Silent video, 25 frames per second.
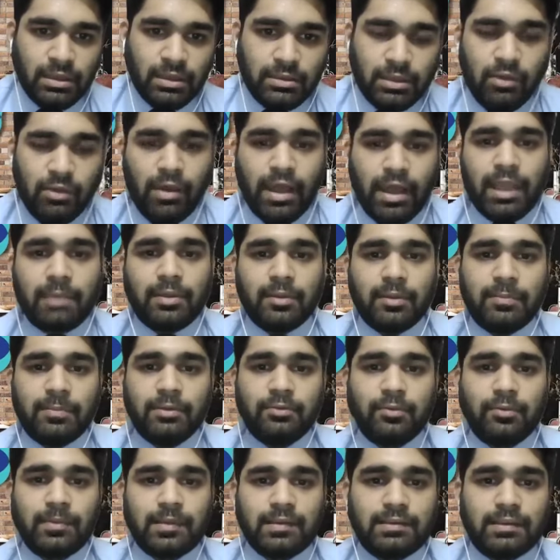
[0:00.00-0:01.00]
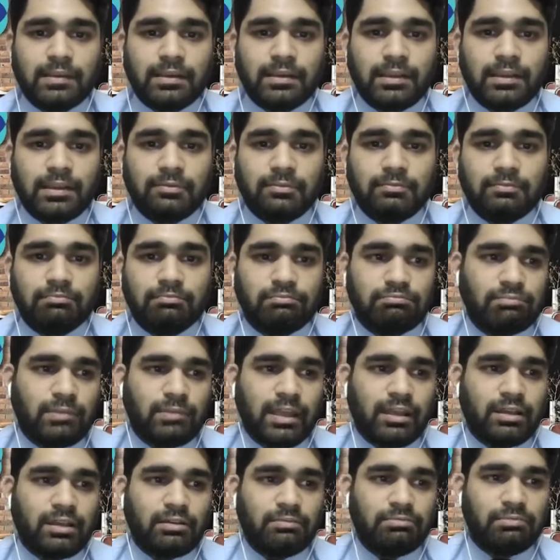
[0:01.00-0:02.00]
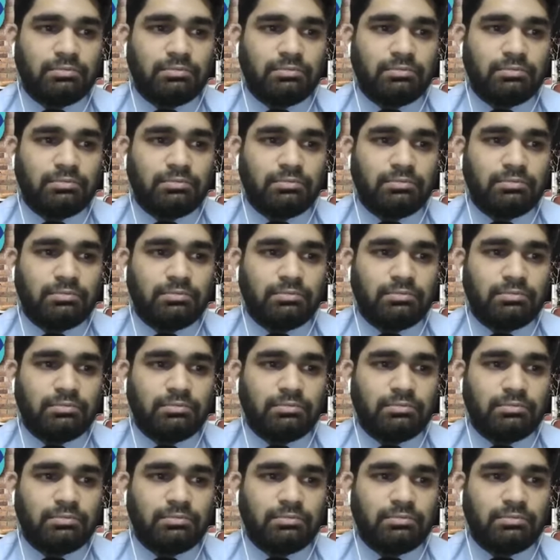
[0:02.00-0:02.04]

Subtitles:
now I am able to basically like